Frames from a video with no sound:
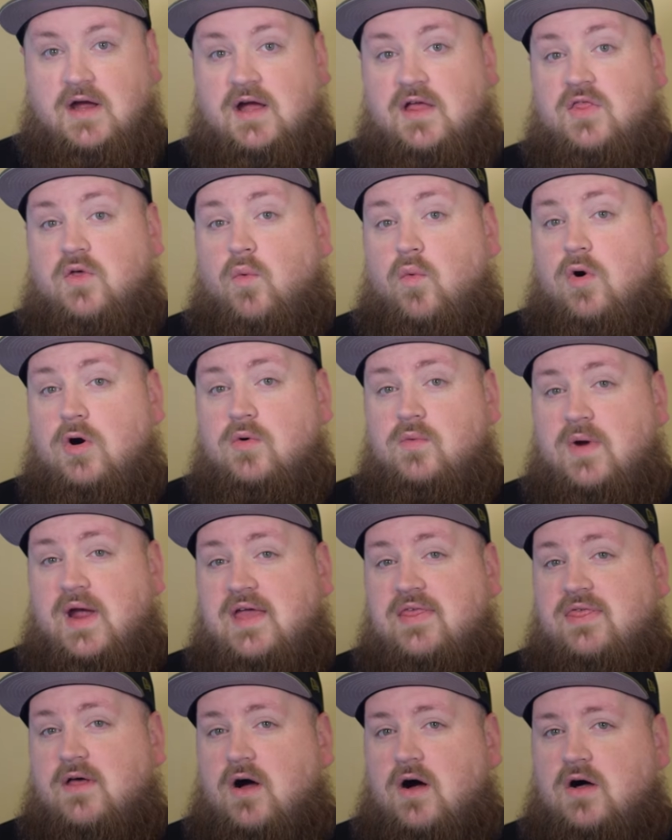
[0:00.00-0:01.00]
The War
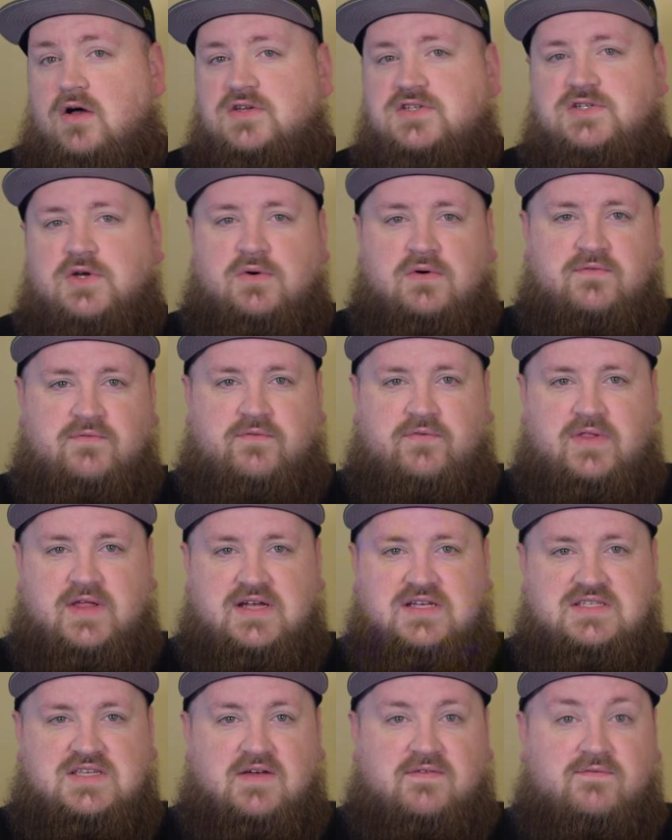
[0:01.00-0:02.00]
Wraith also
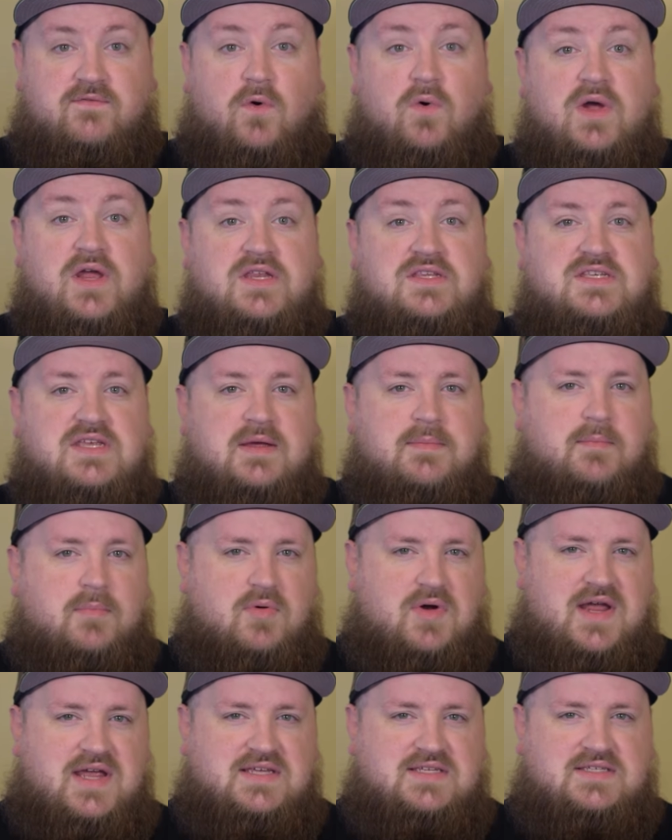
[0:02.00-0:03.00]
inflicts Void's
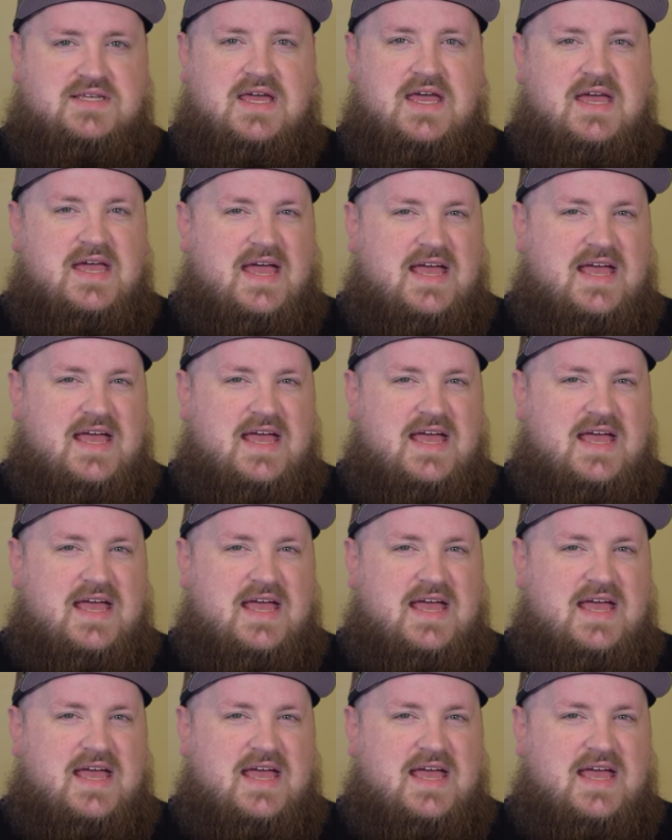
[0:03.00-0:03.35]
Embrace,